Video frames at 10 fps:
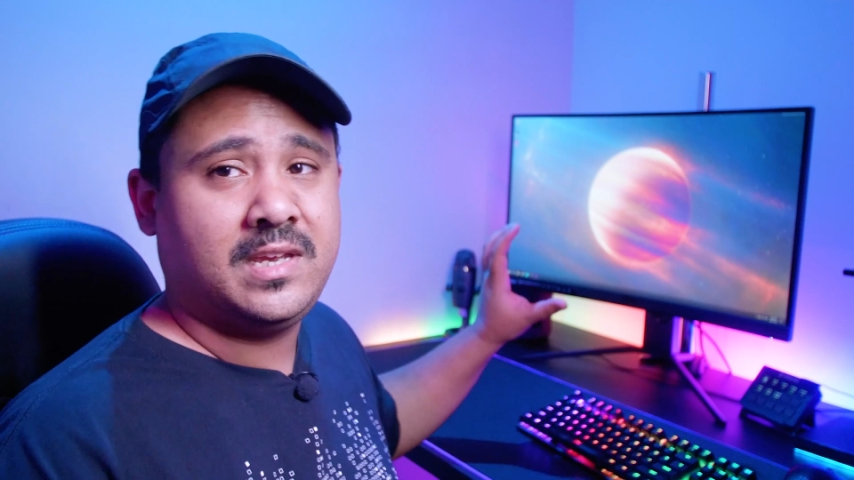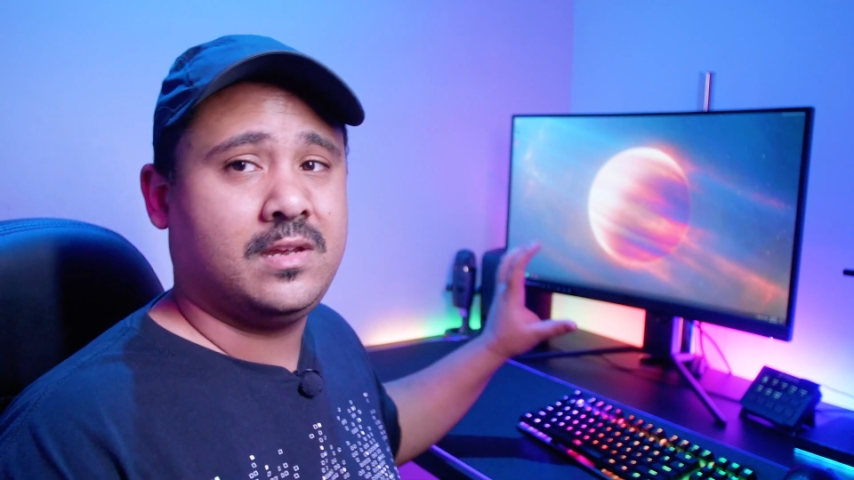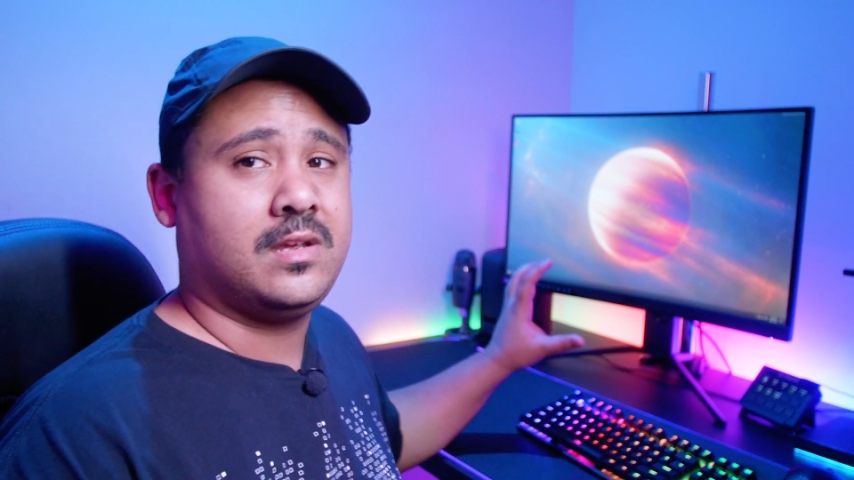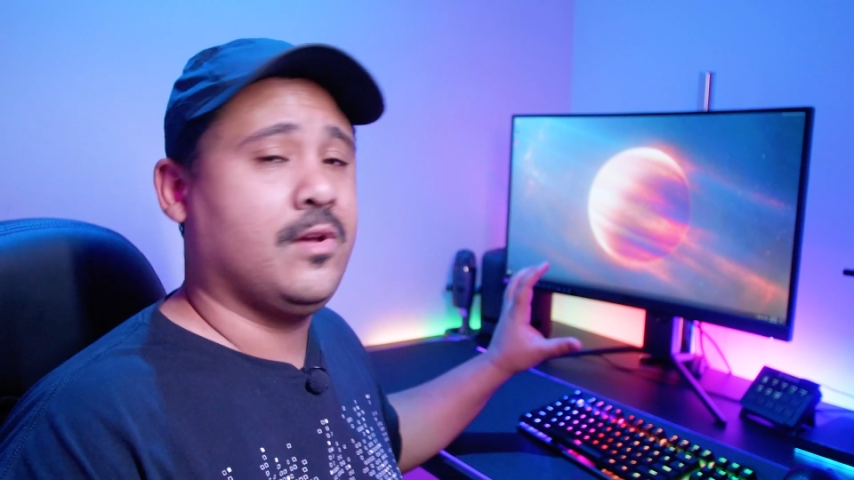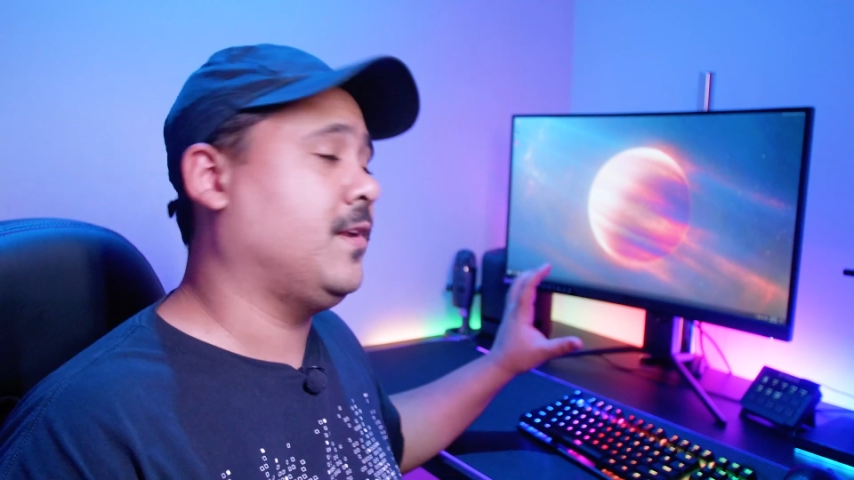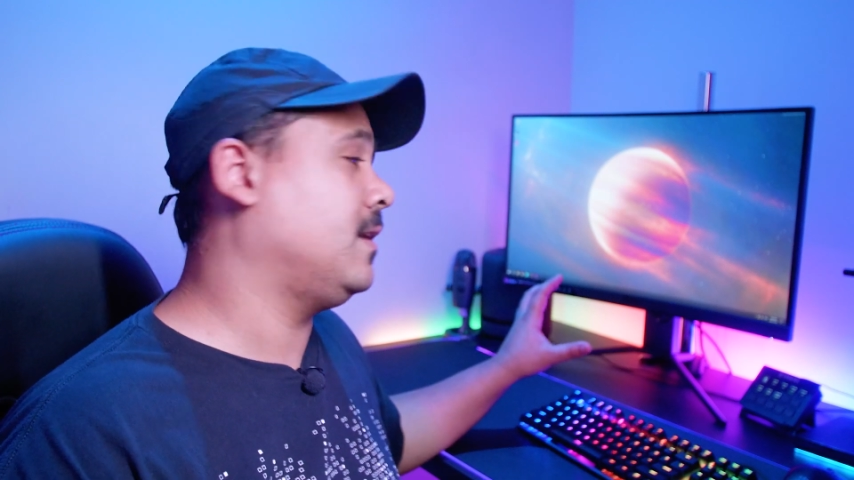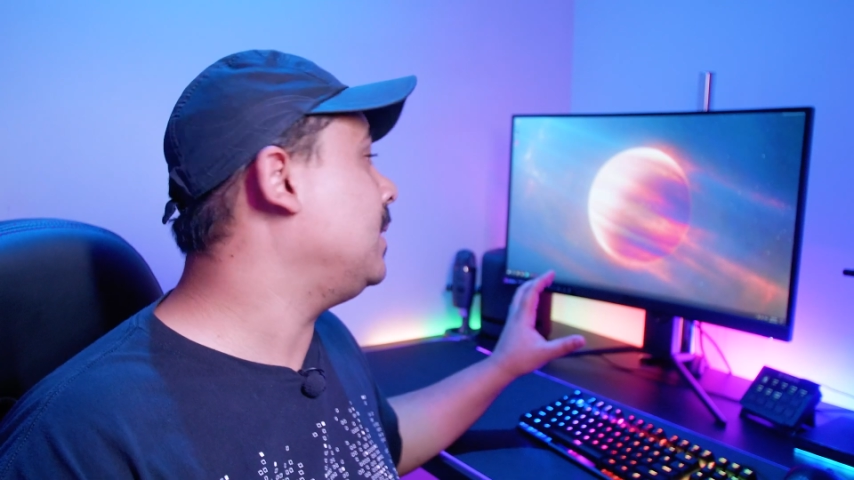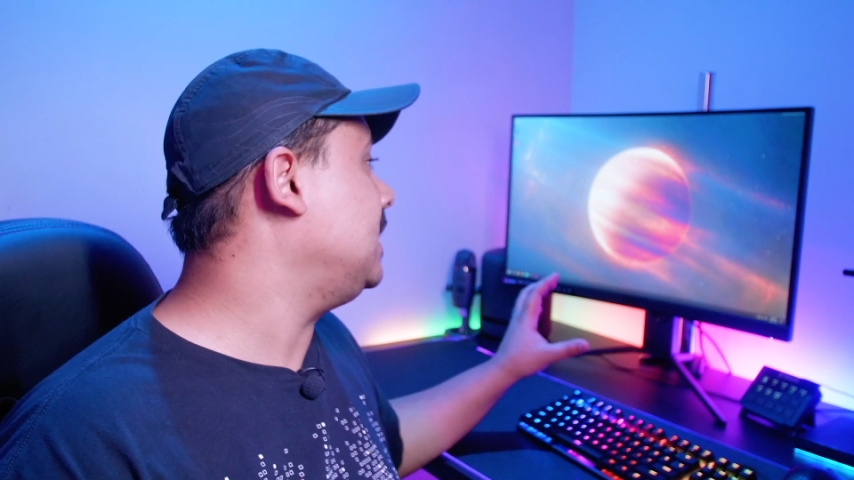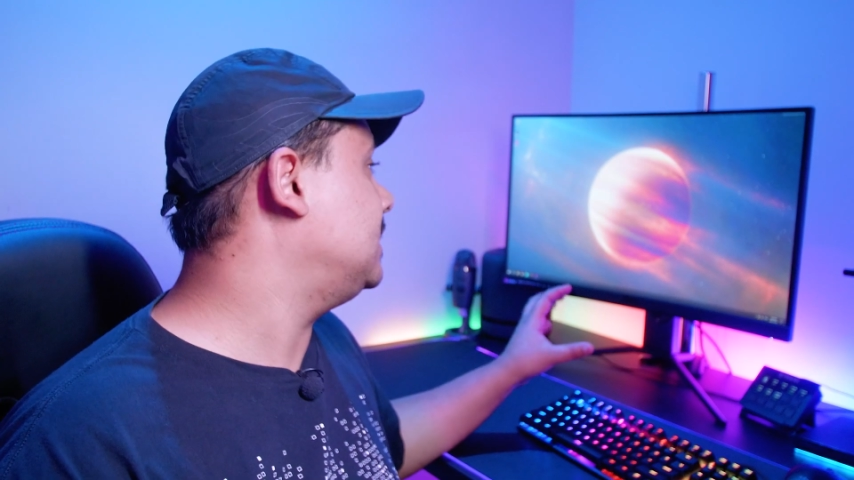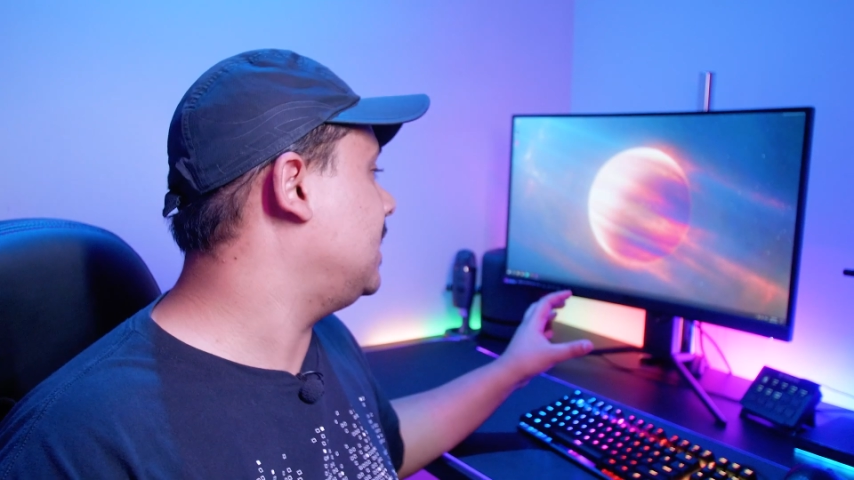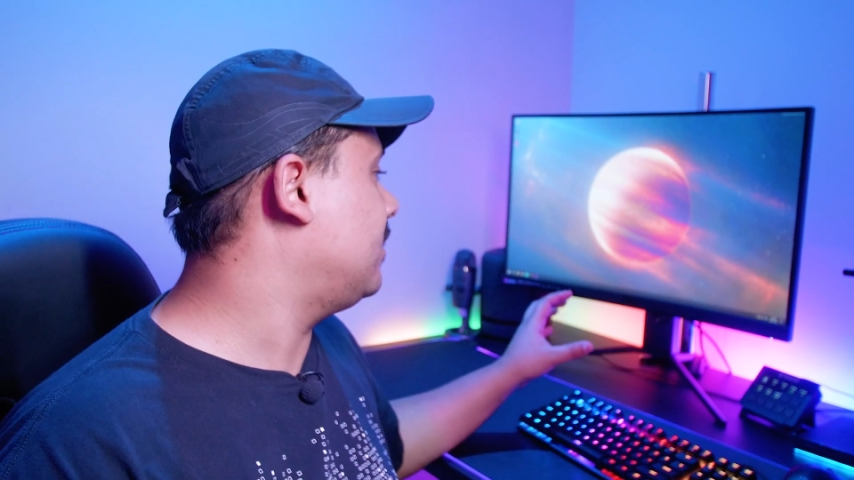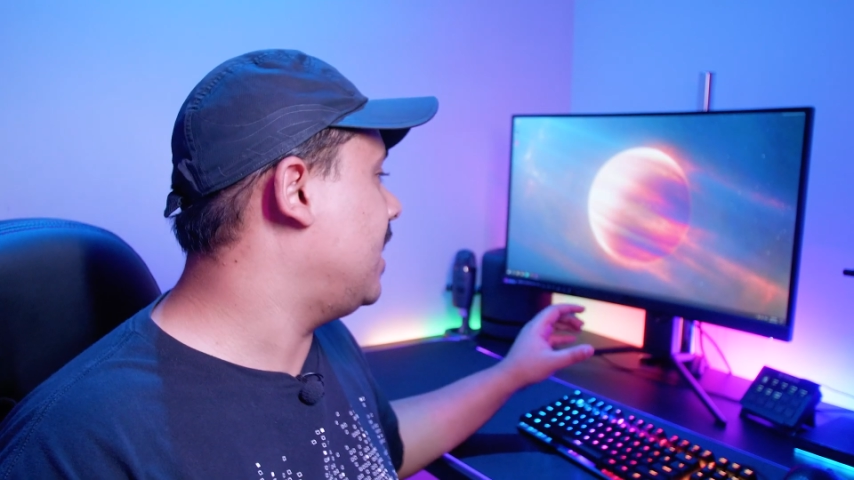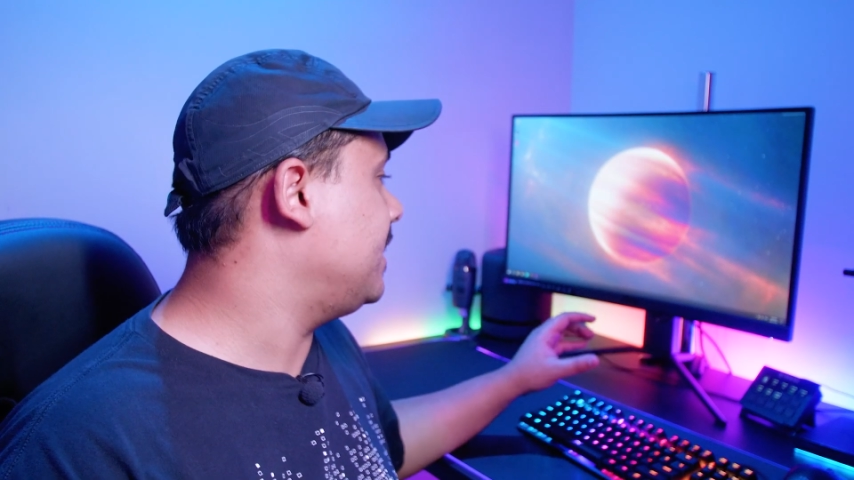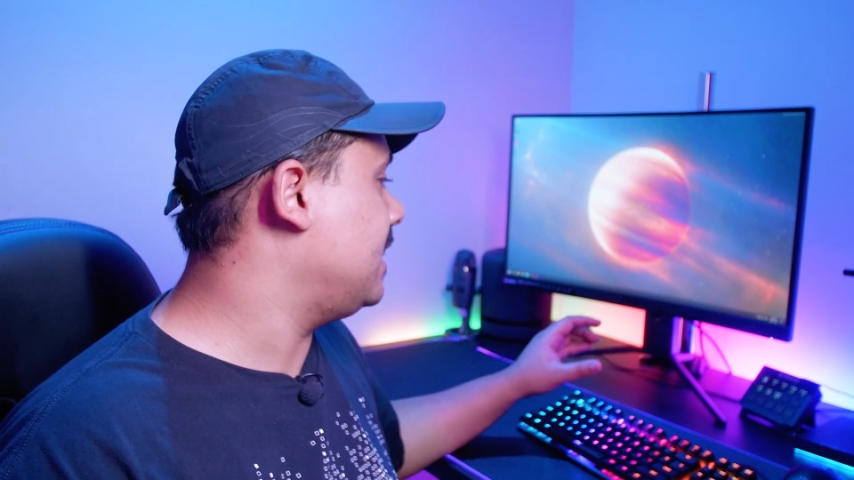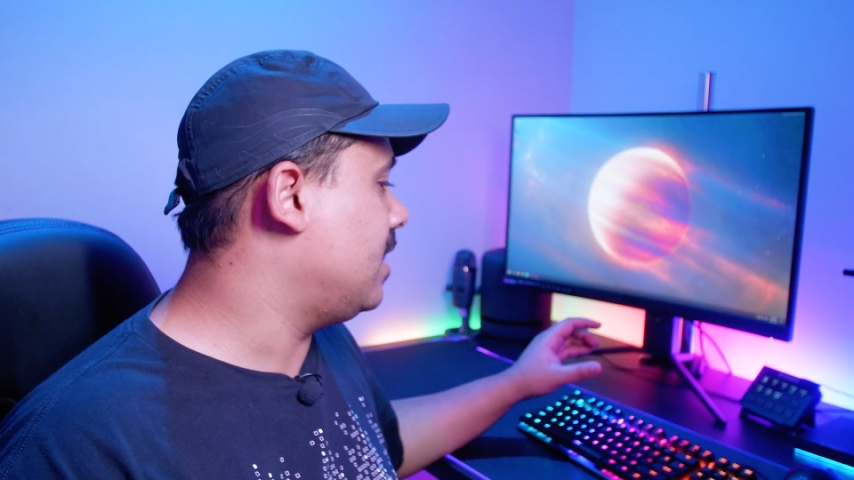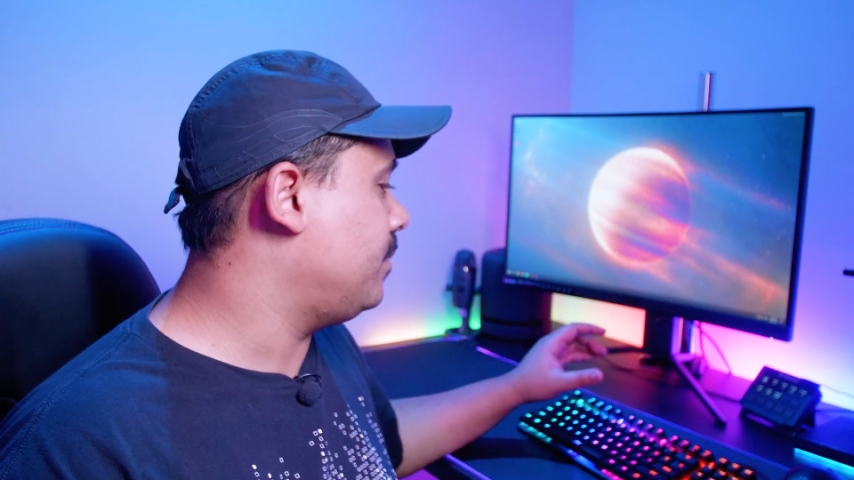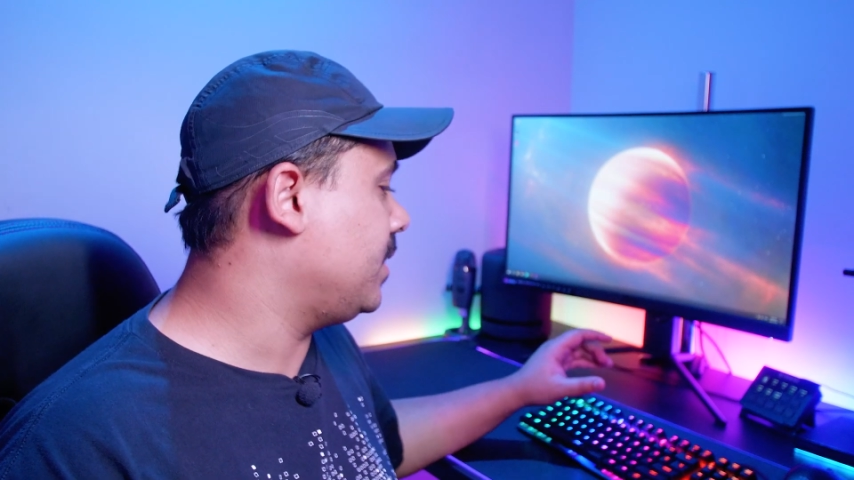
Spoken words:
encoding PC right now